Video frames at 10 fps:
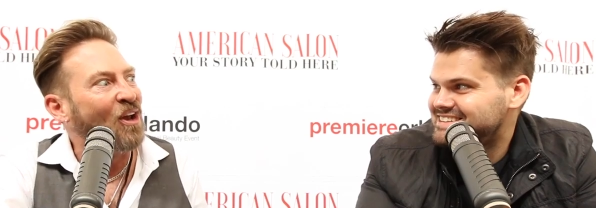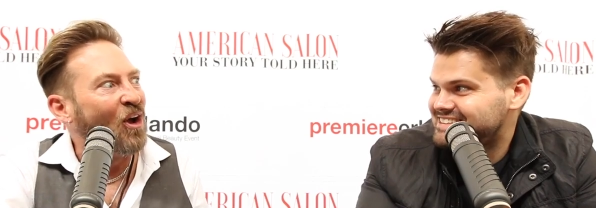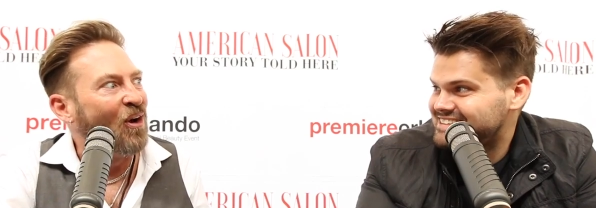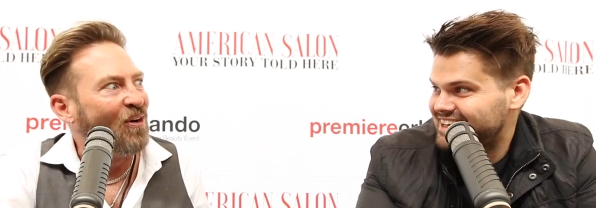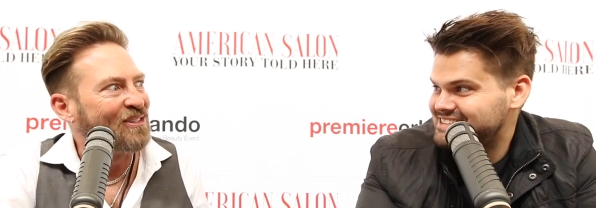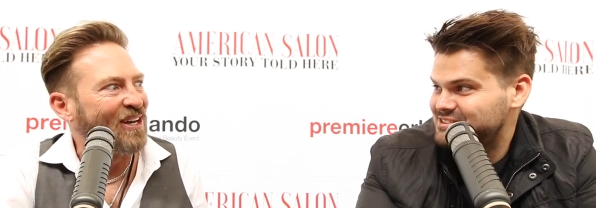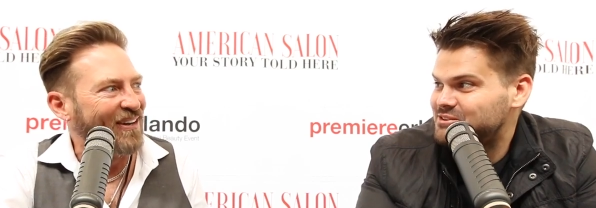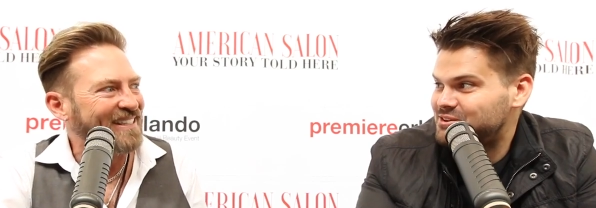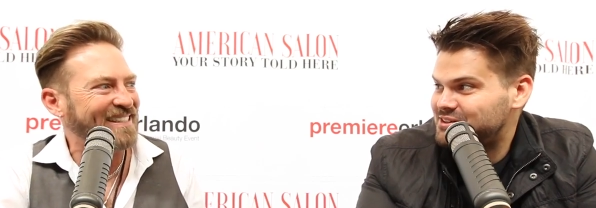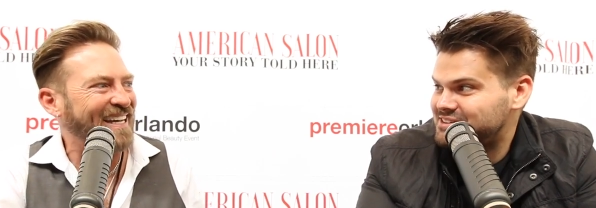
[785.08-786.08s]
Speaker 1: new. That's so
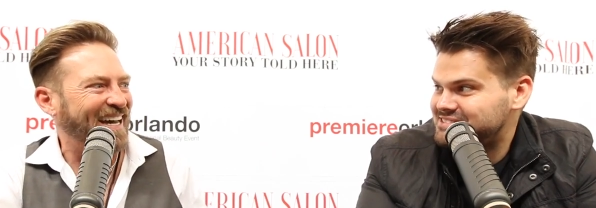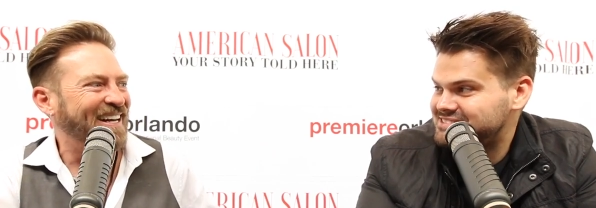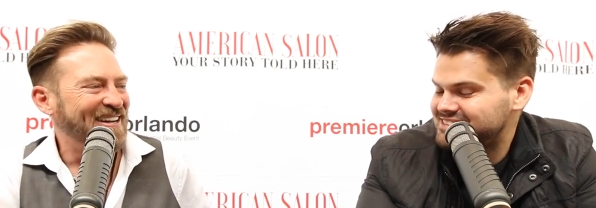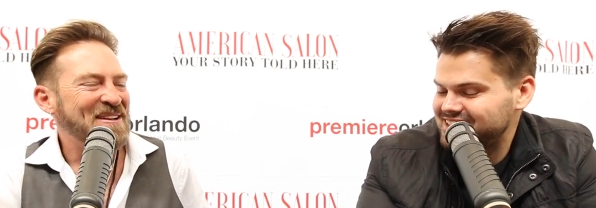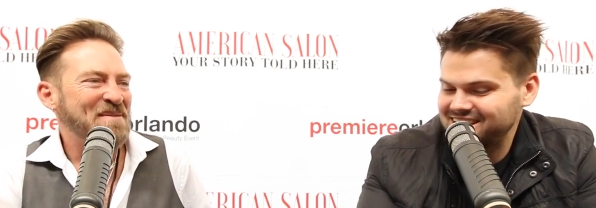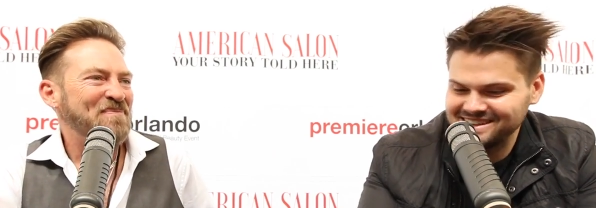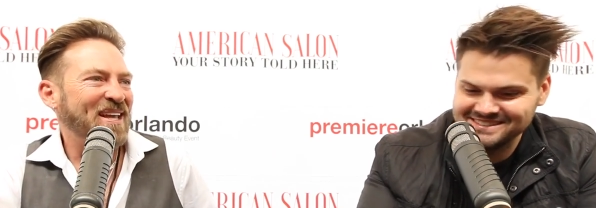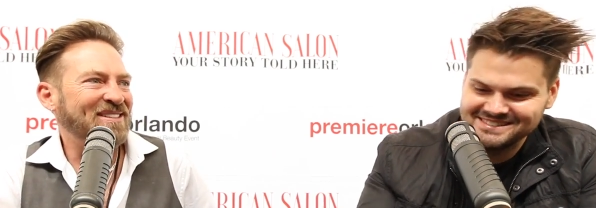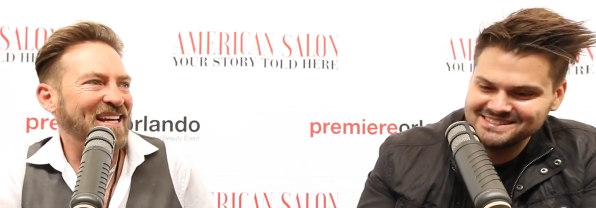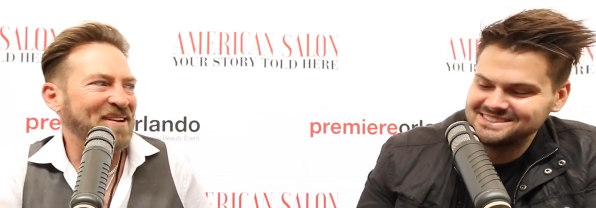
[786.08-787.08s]
cool. It's, yeah. Yeah.
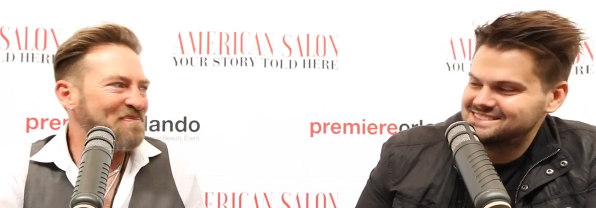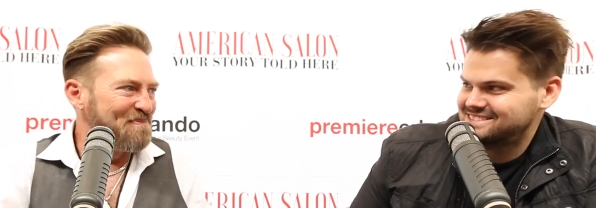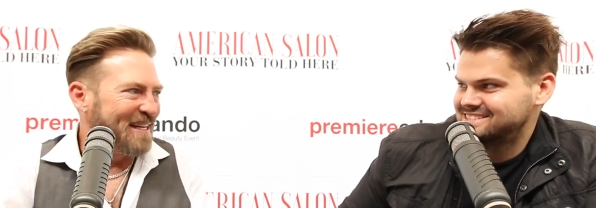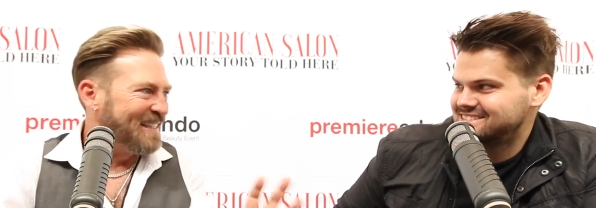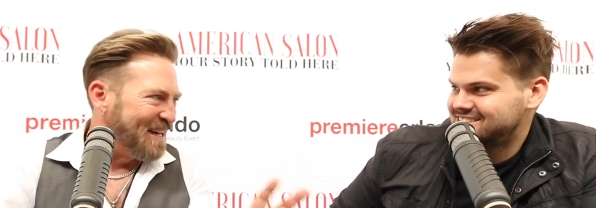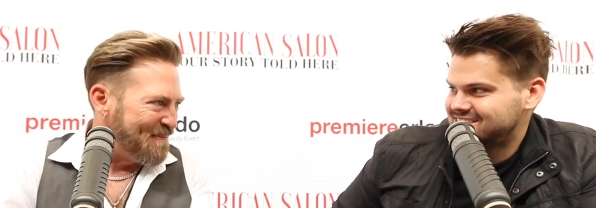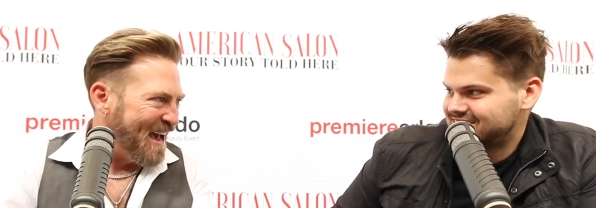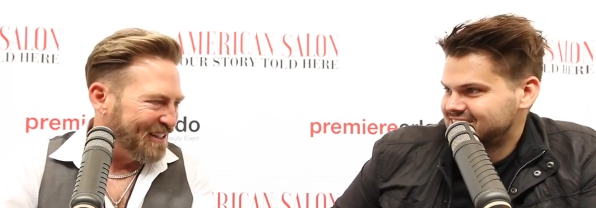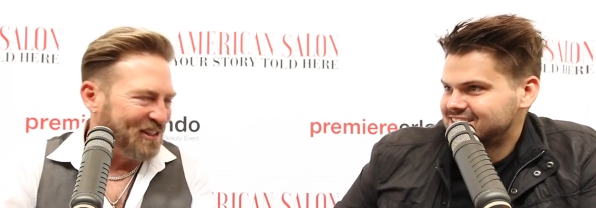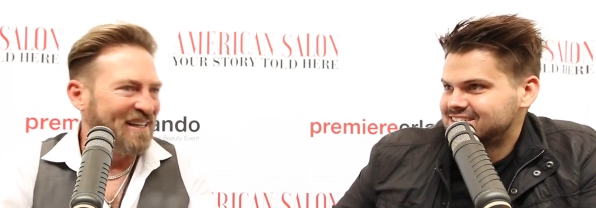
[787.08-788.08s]
Instead of mixing and
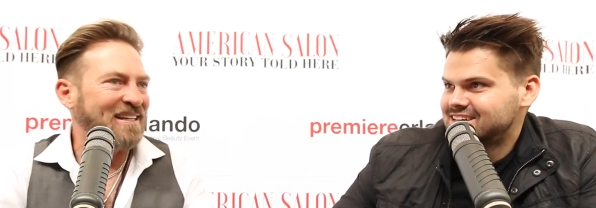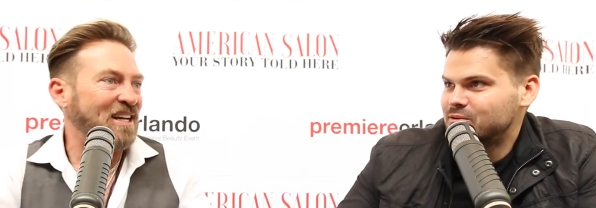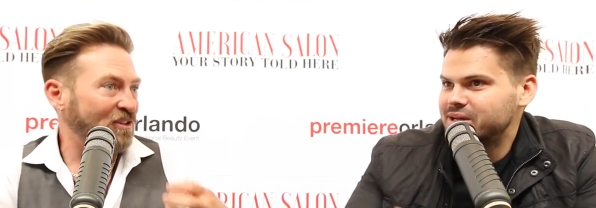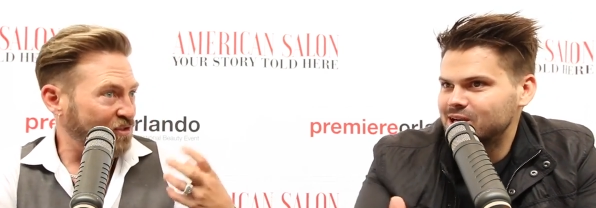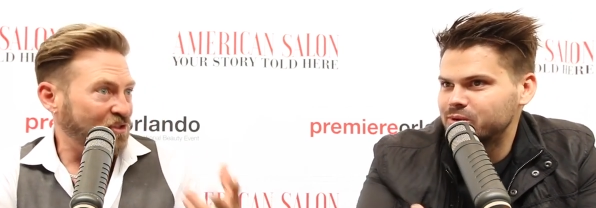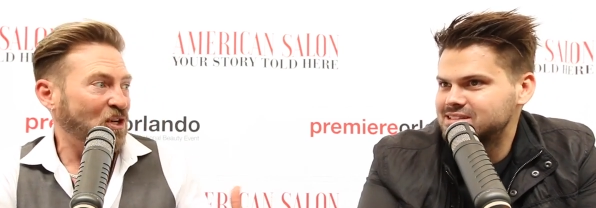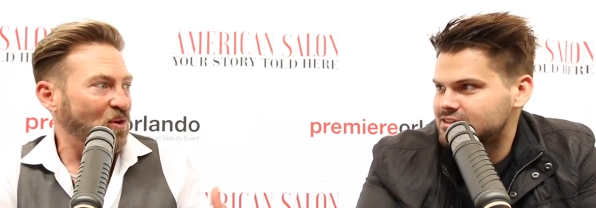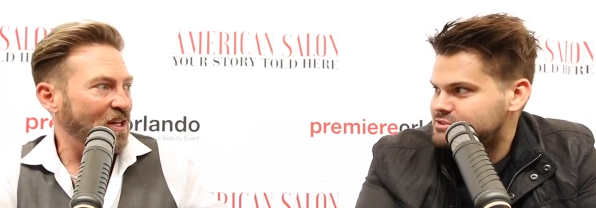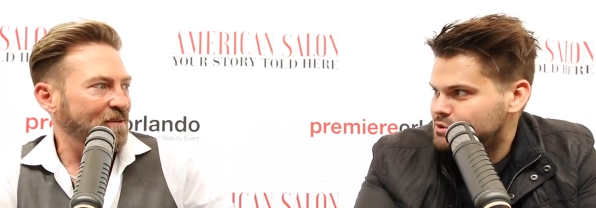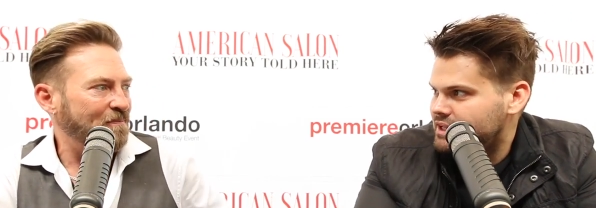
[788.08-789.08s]
matching. And we gotta wait
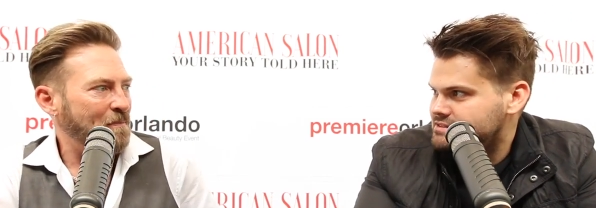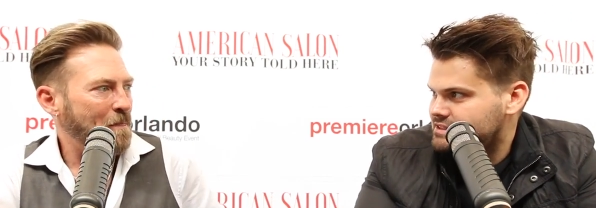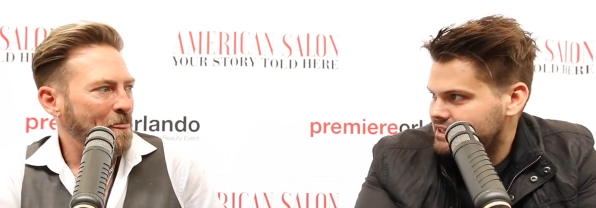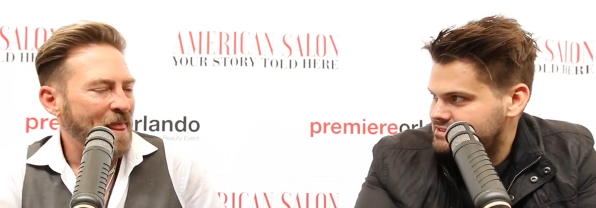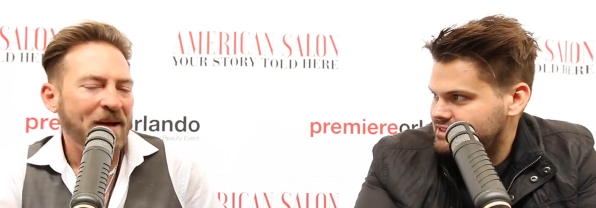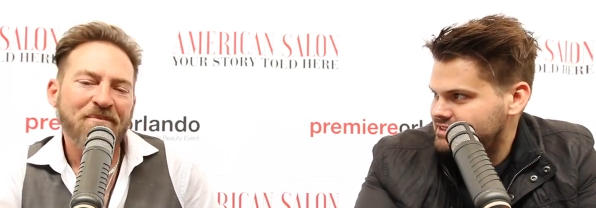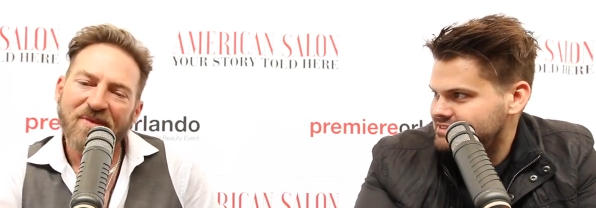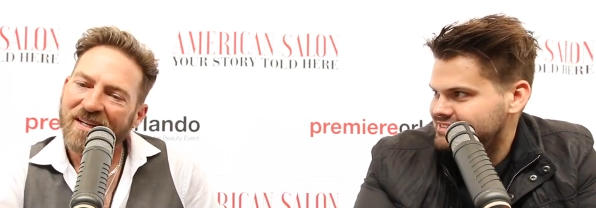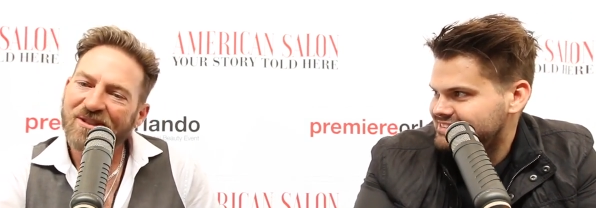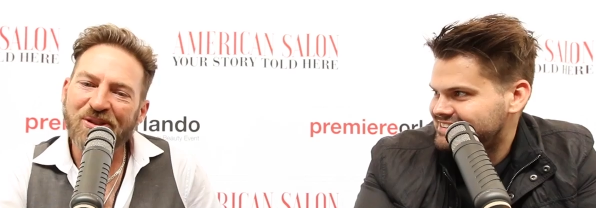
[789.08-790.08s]
totally, till
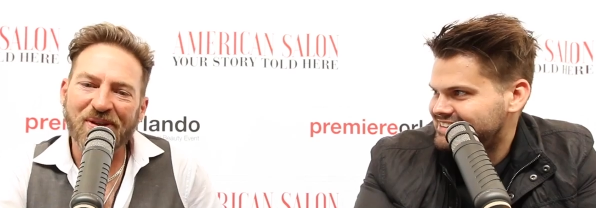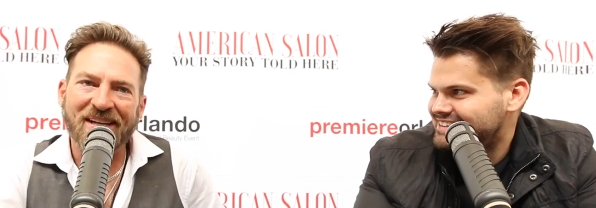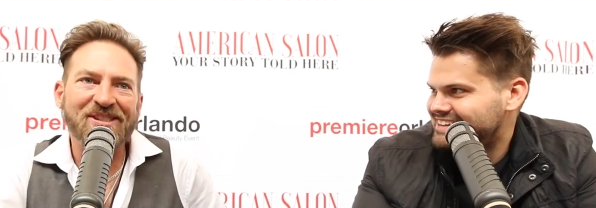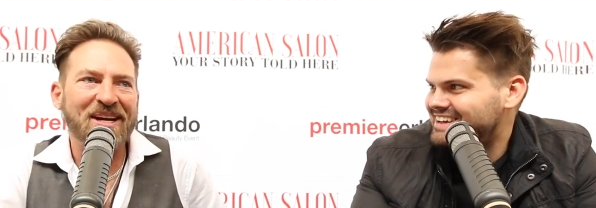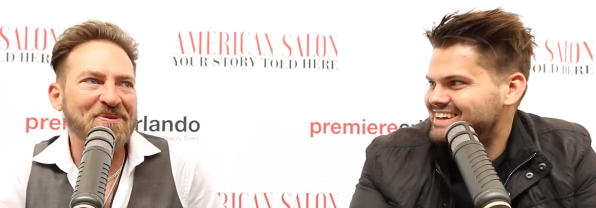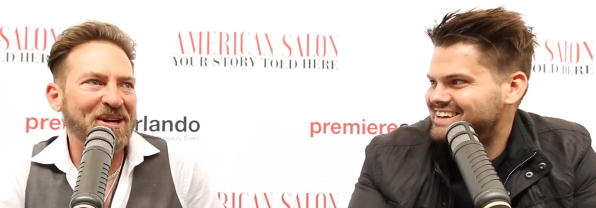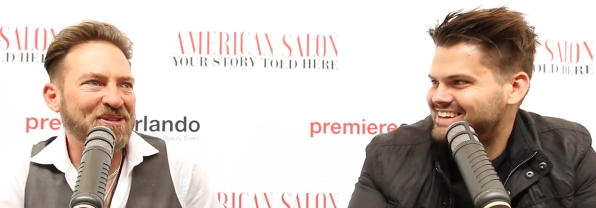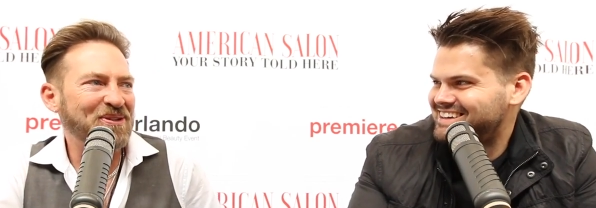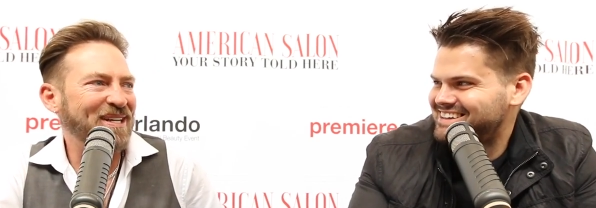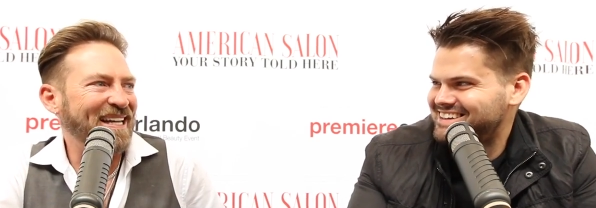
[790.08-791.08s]
Speaker 2: 2018.
Speaker 1: uh, January
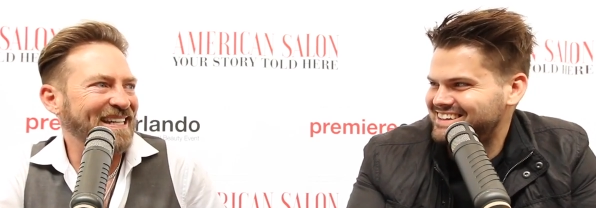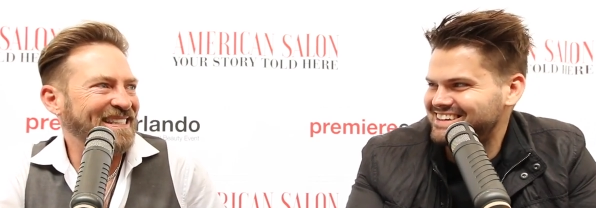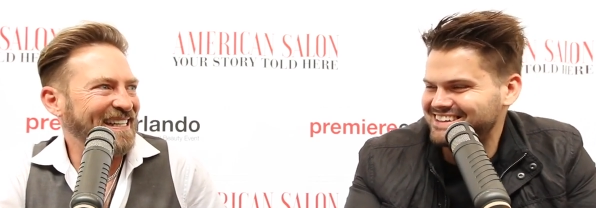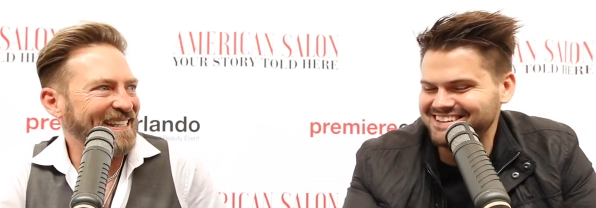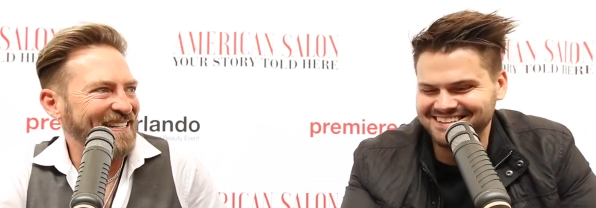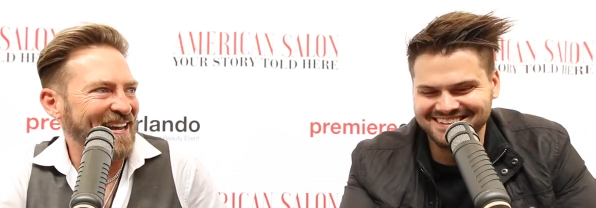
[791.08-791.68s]
2018.